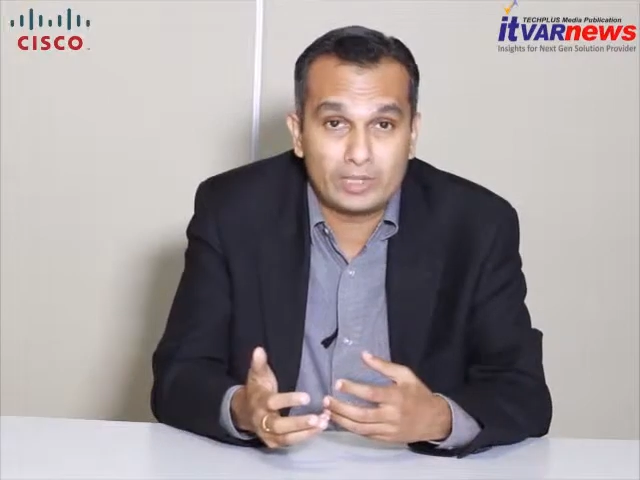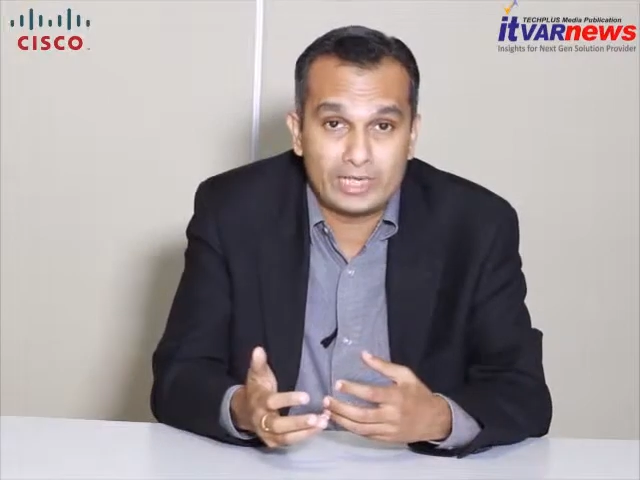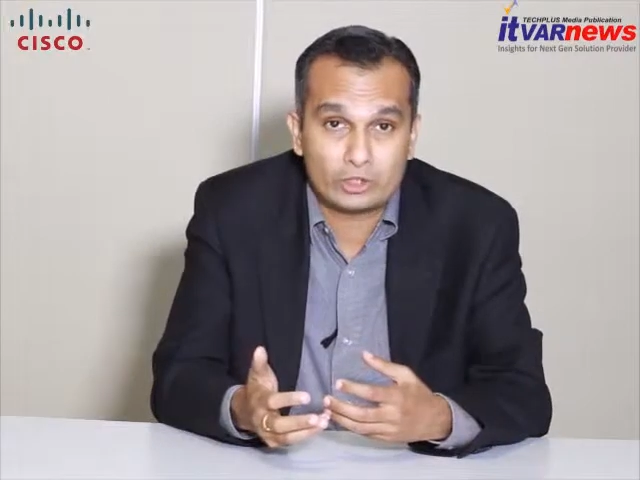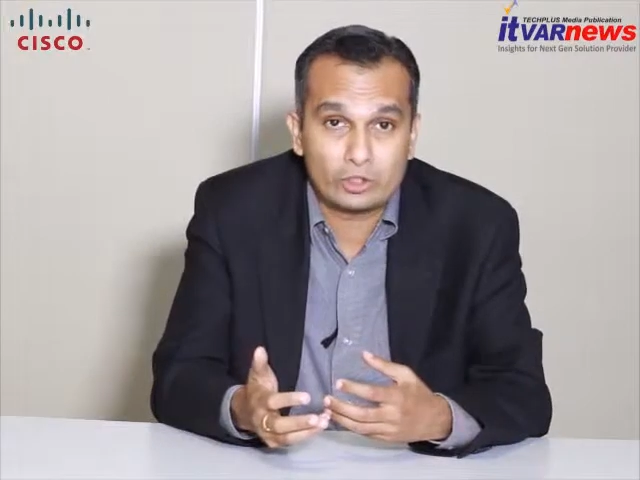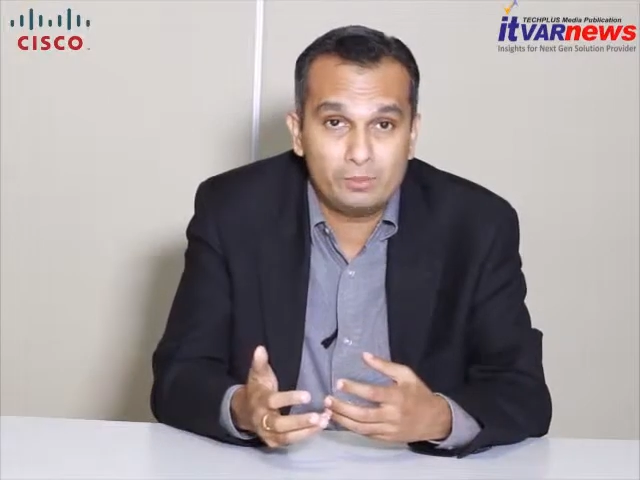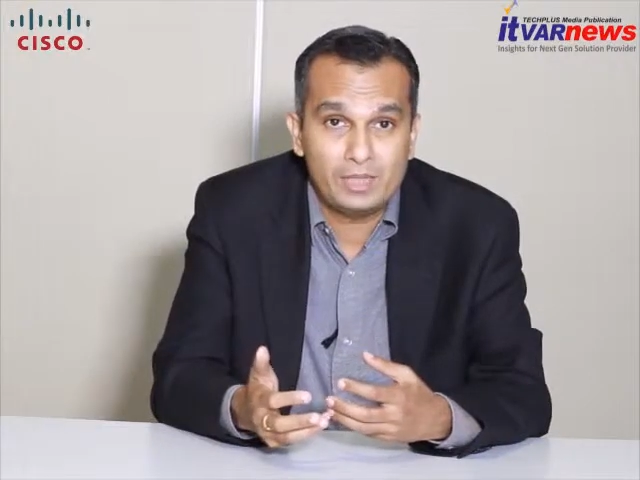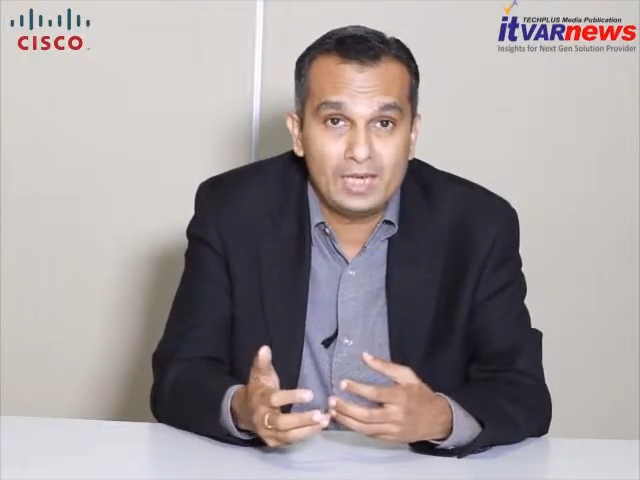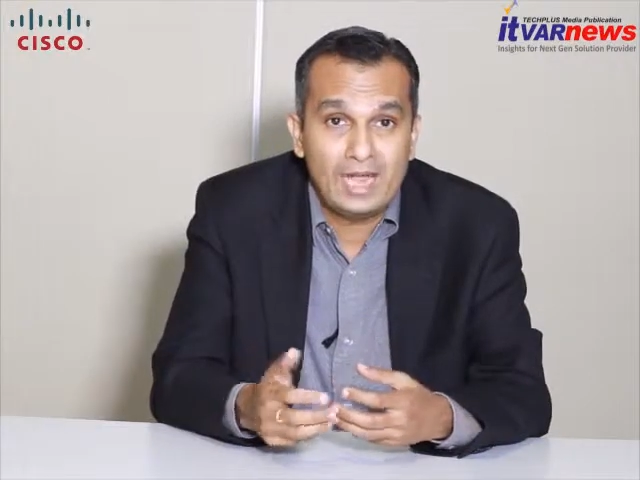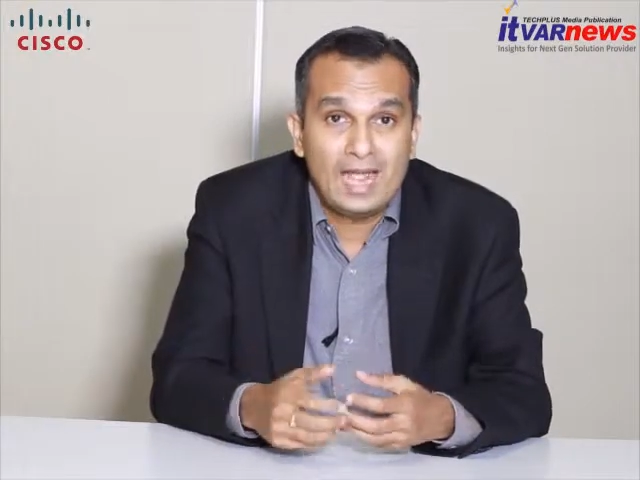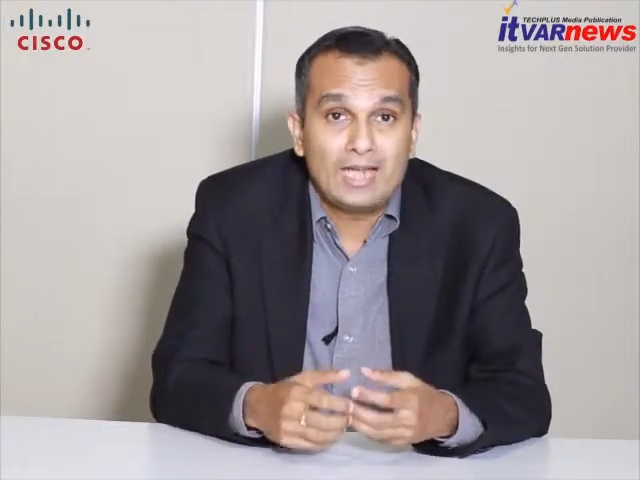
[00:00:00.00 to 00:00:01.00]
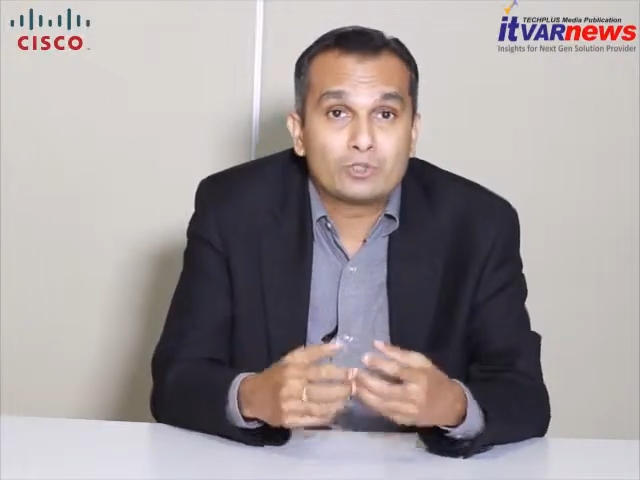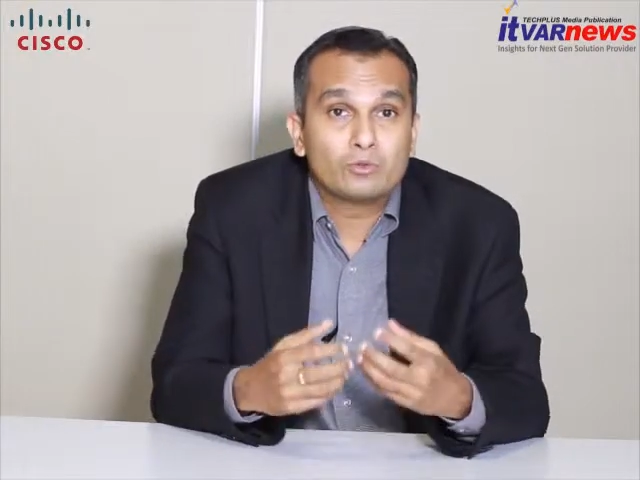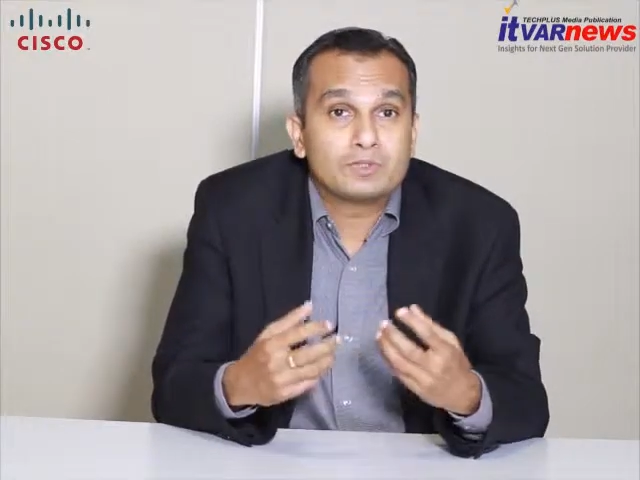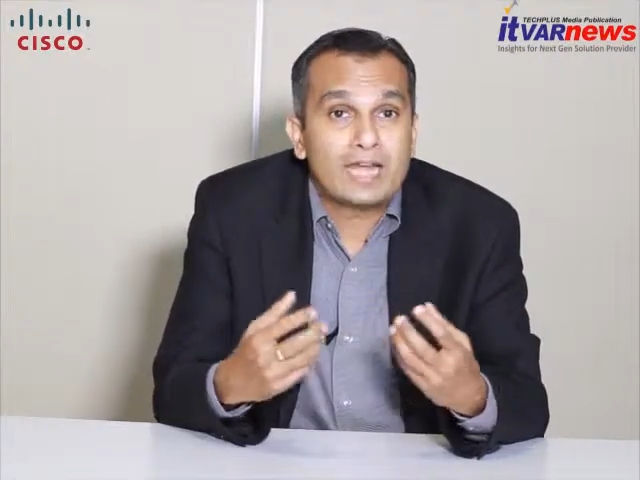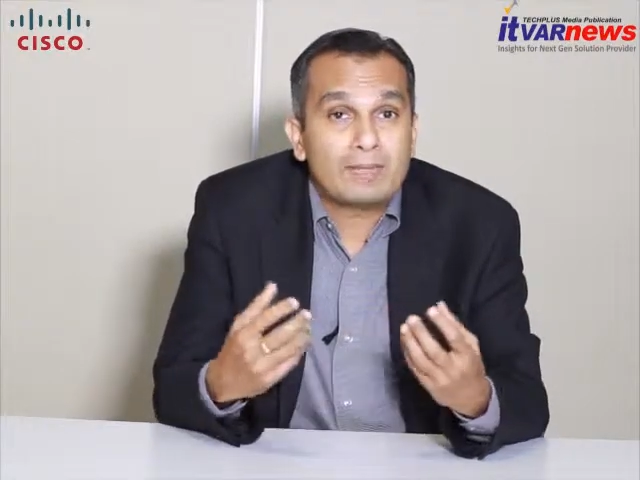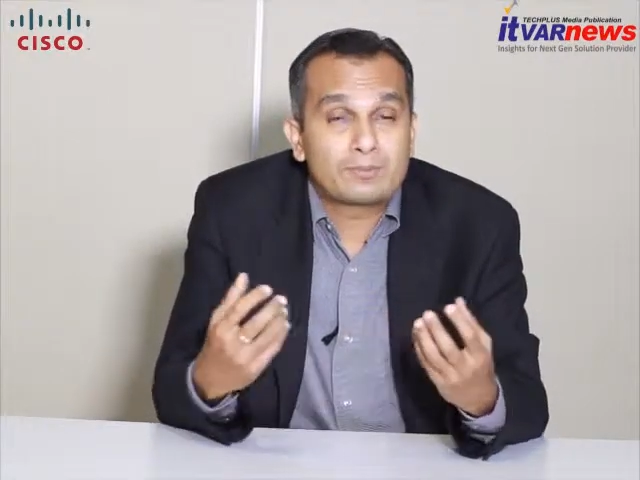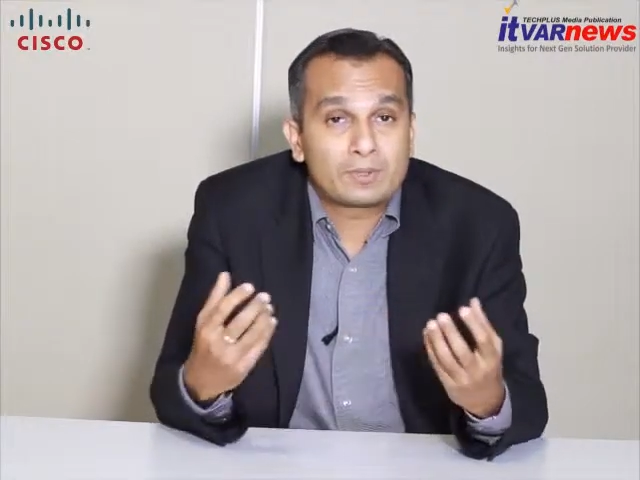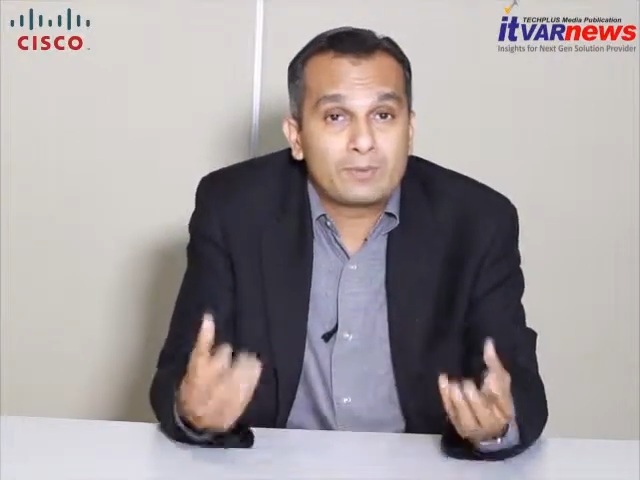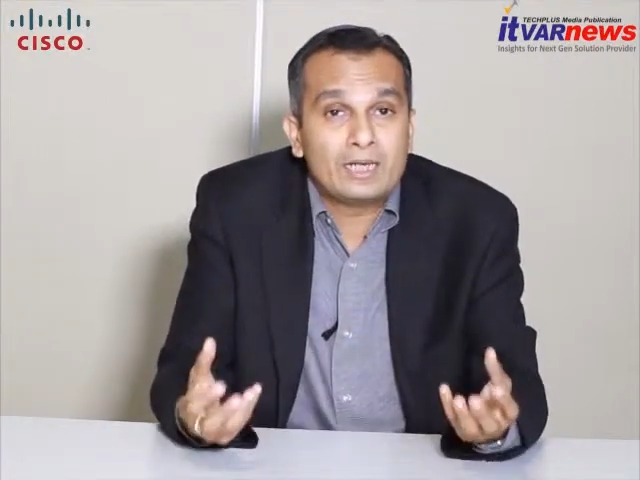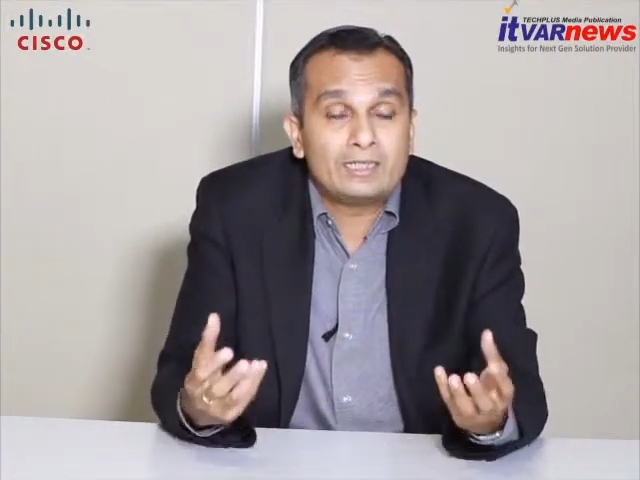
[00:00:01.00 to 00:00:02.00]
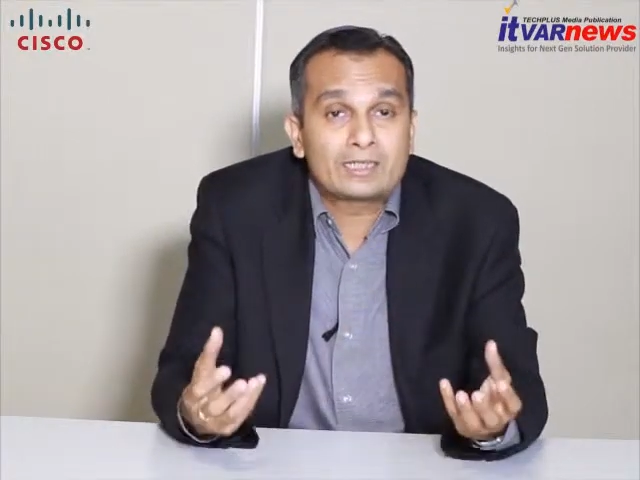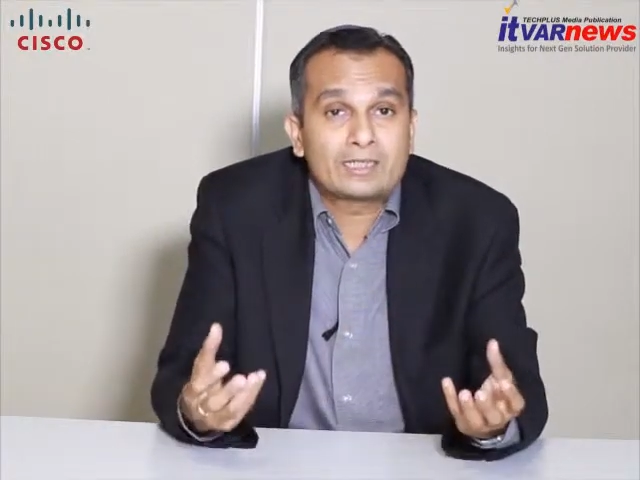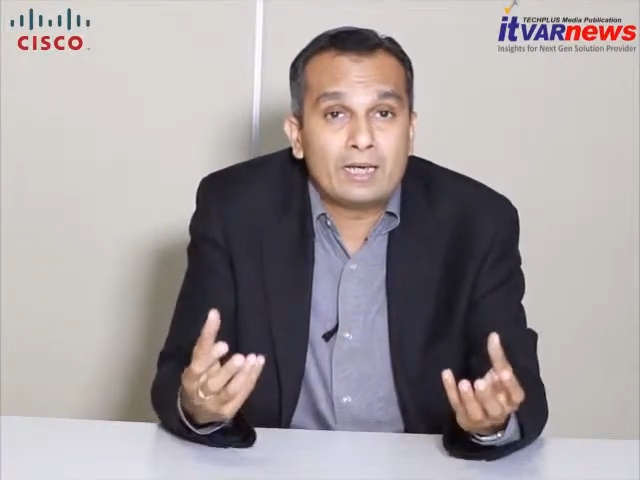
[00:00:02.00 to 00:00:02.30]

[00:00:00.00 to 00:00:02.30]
desktop. So that prevents